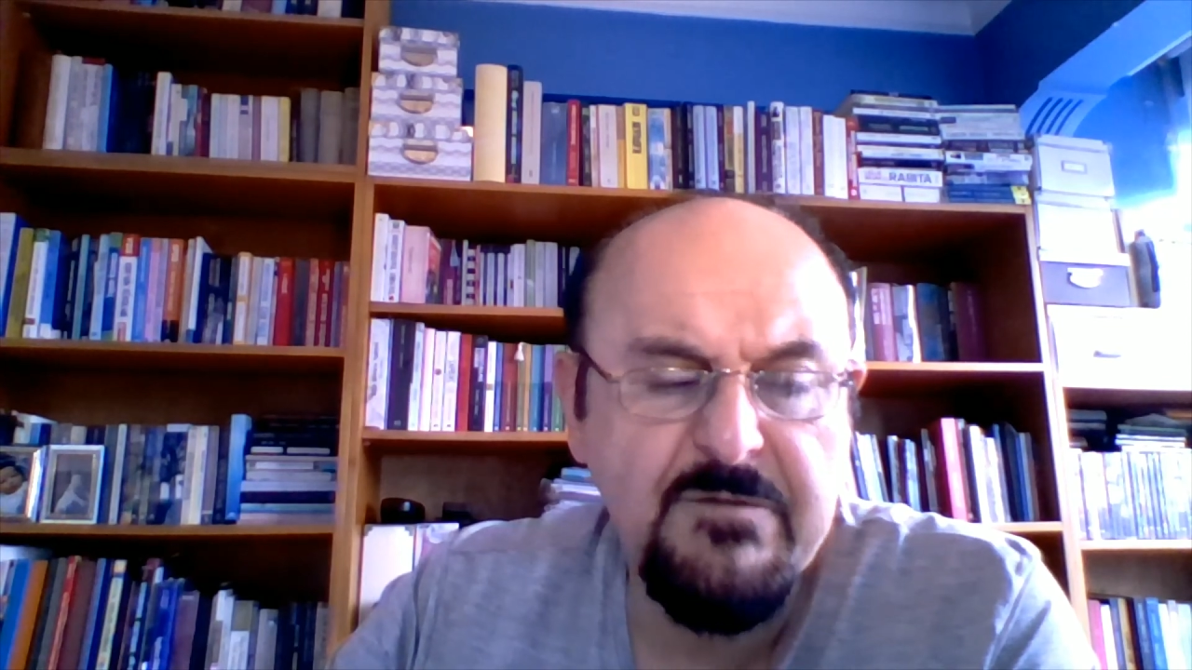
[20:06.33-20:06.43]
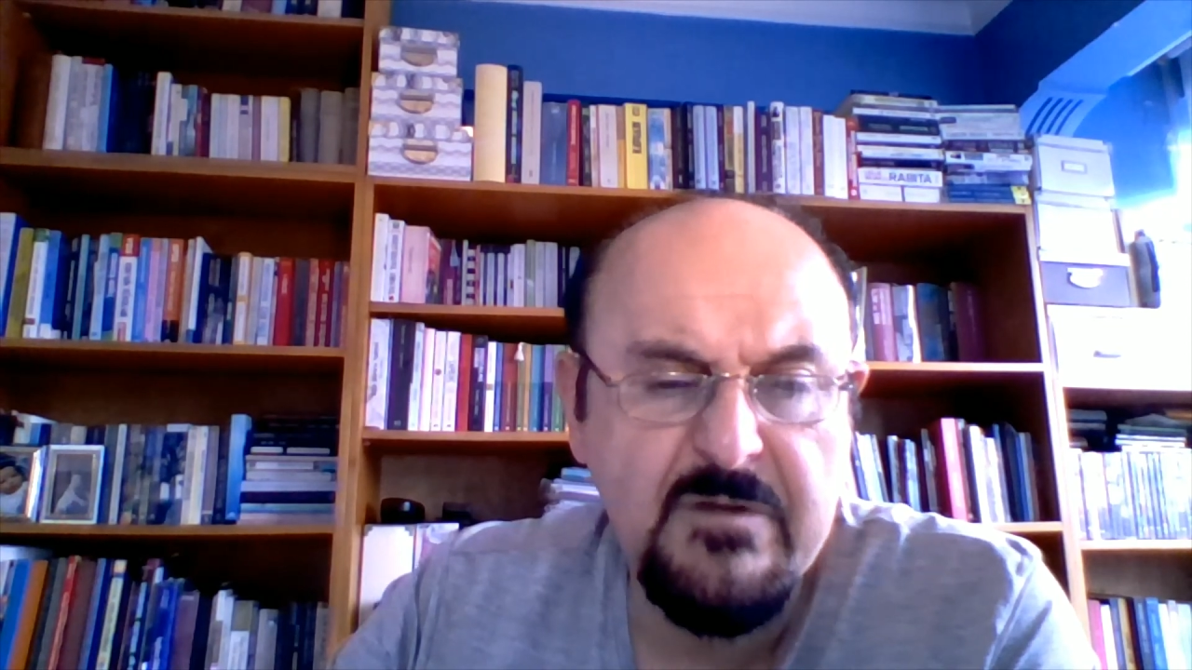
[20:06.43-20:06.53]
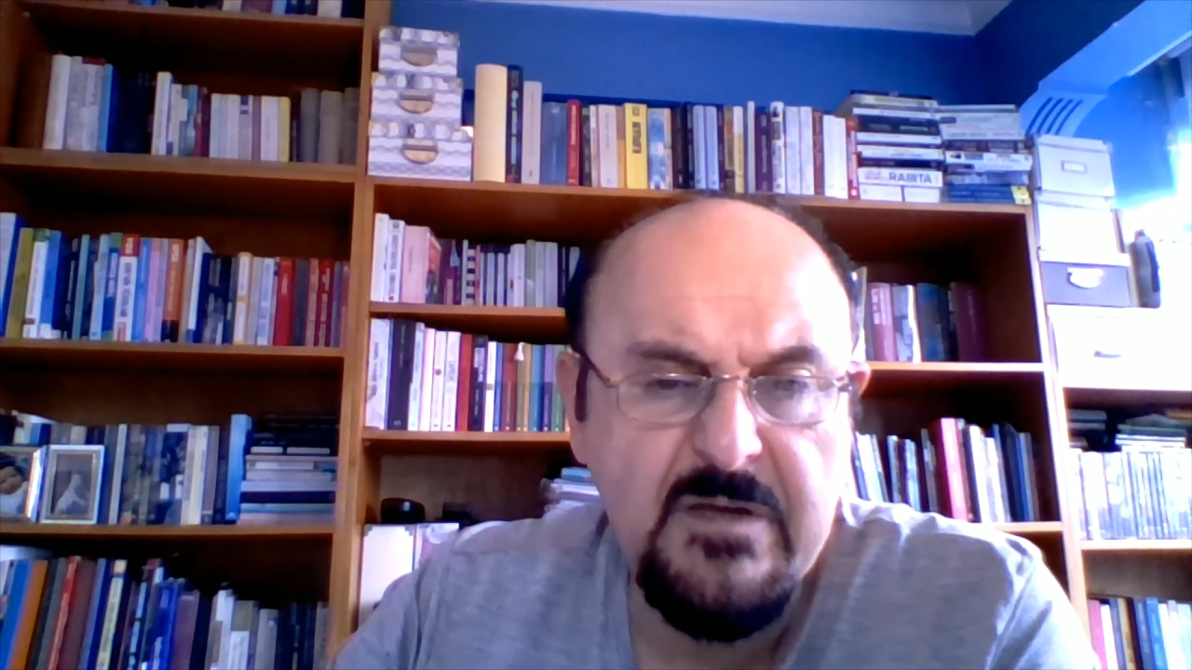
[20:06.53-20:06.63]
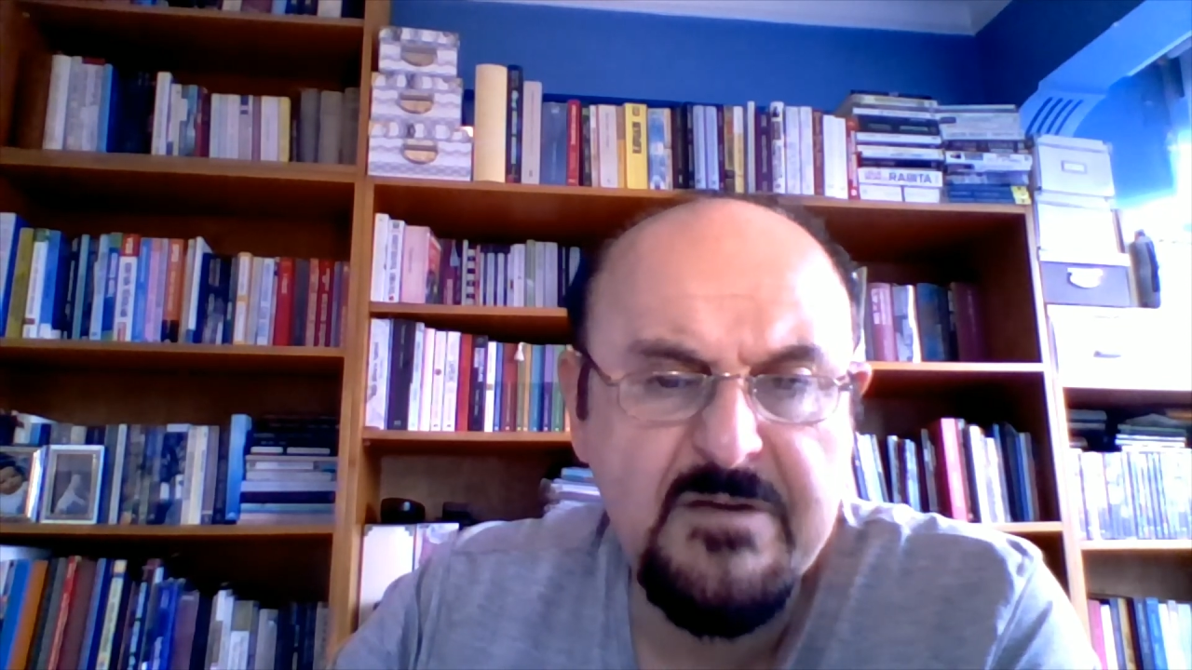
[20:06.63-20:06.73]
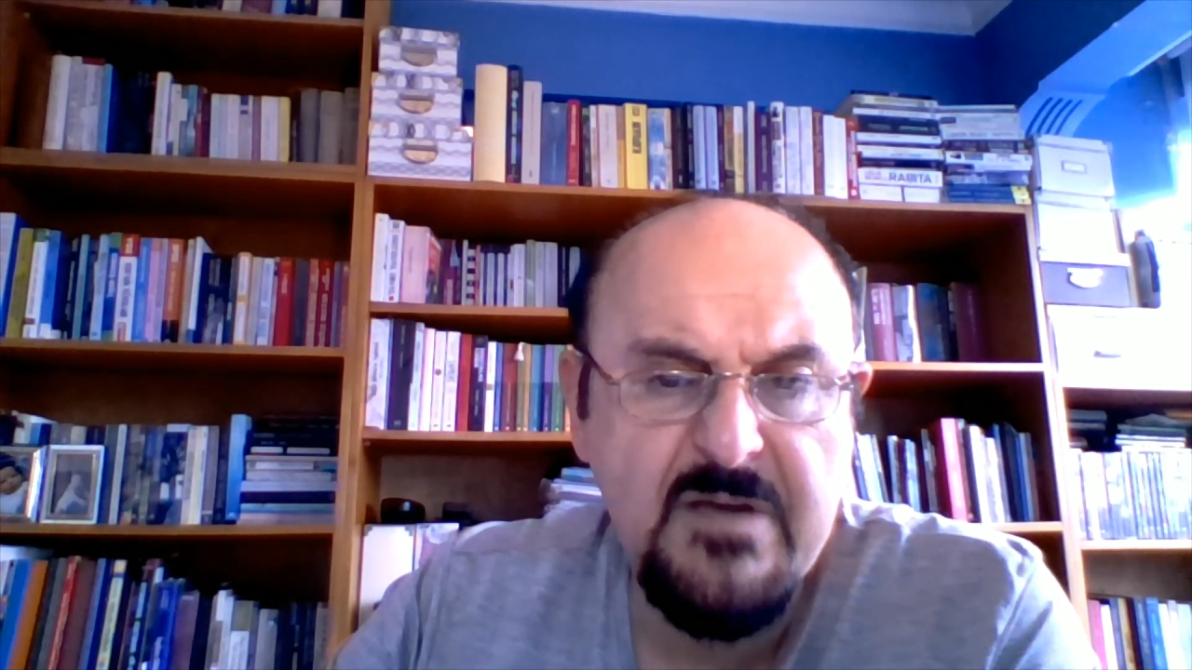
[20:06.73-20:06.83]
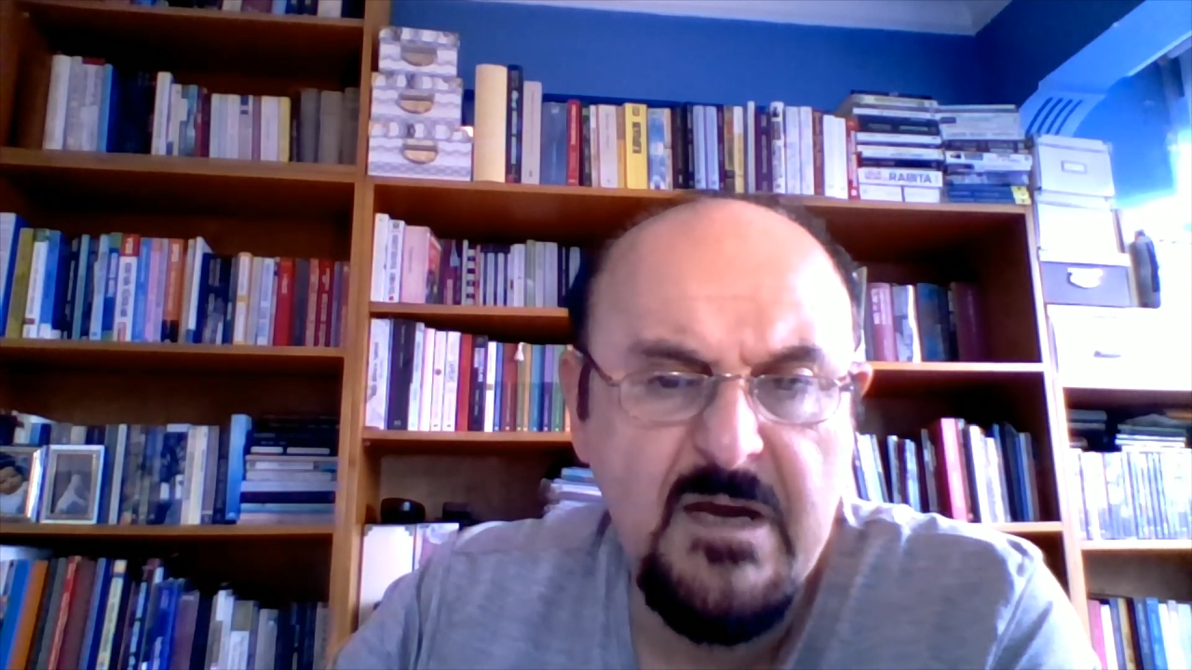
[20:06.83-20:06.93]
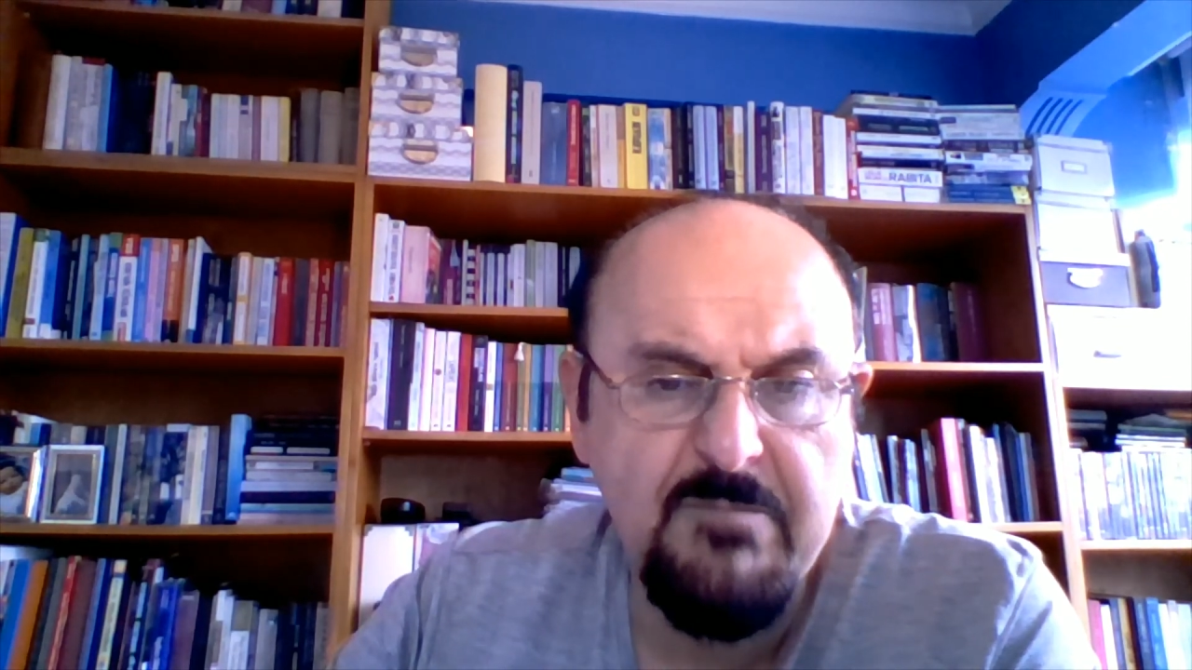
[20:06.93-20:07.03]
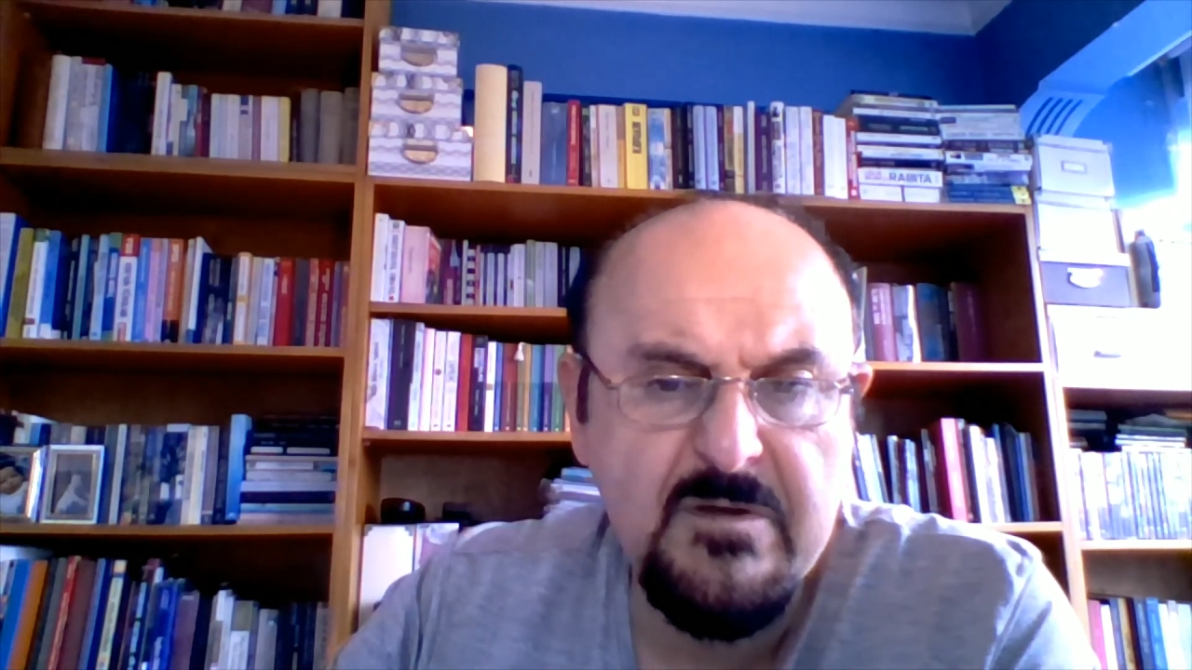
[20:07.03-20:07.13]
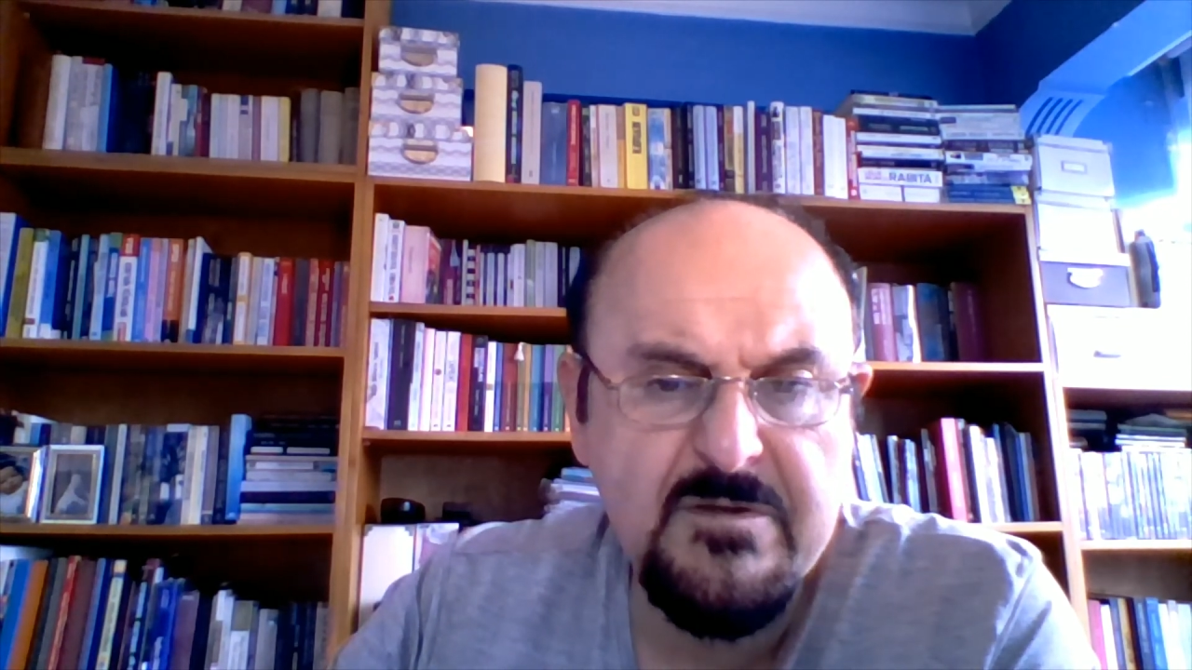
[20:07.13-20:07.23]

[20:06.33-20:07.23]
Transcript: examples,